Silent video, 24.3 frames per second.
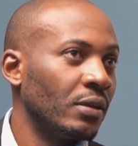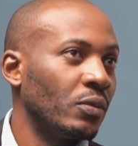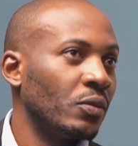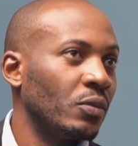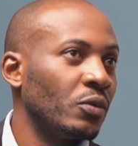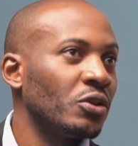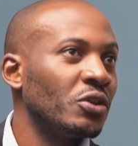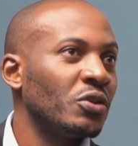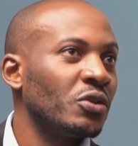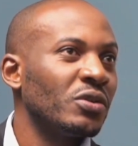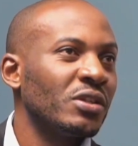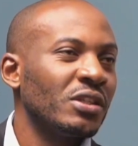what
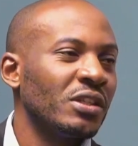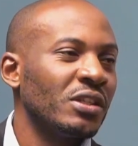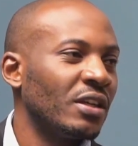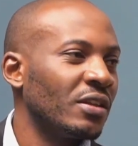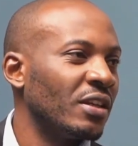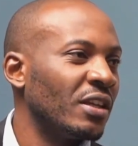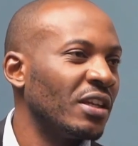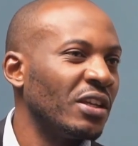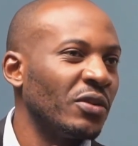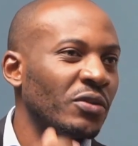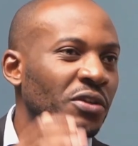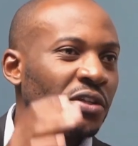do you see are the
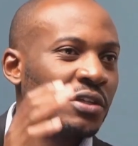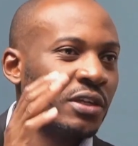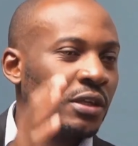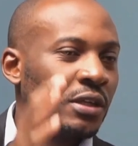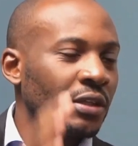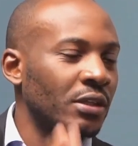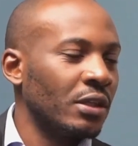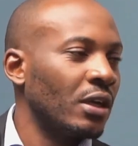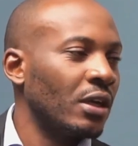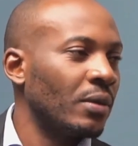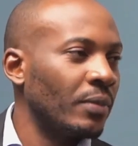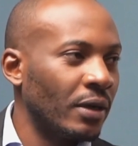new trends
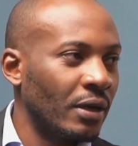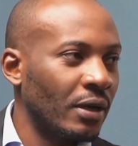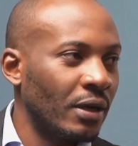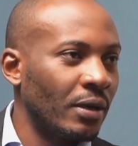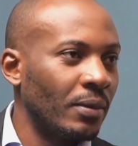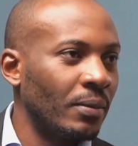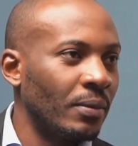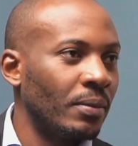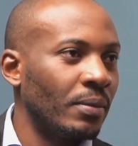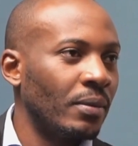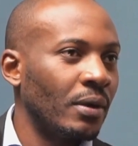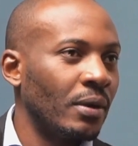coming
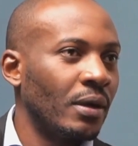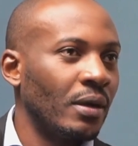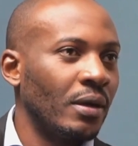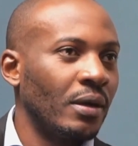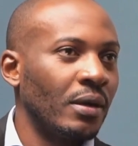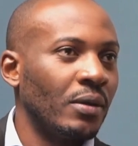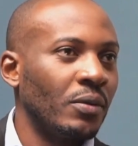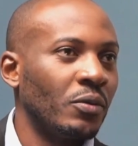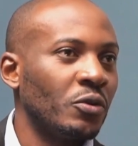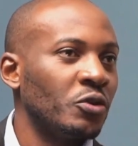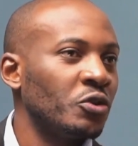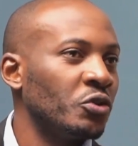up?
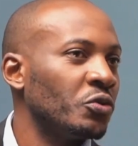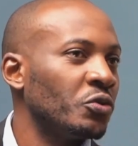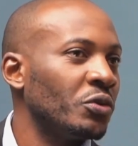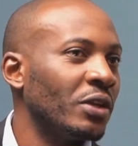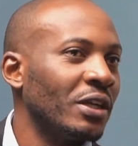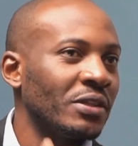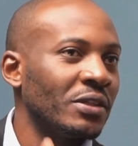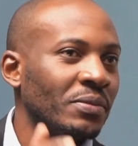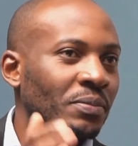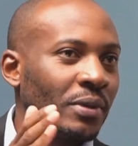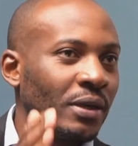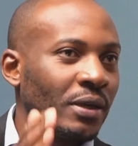What should we
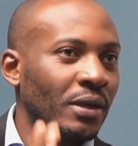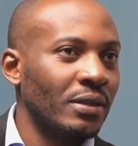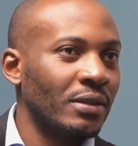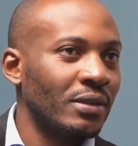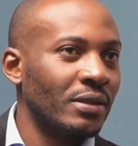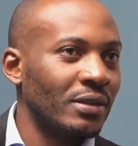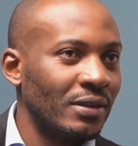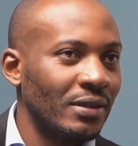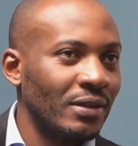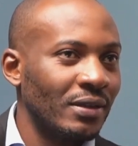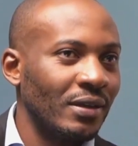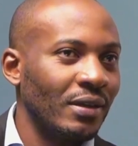expect?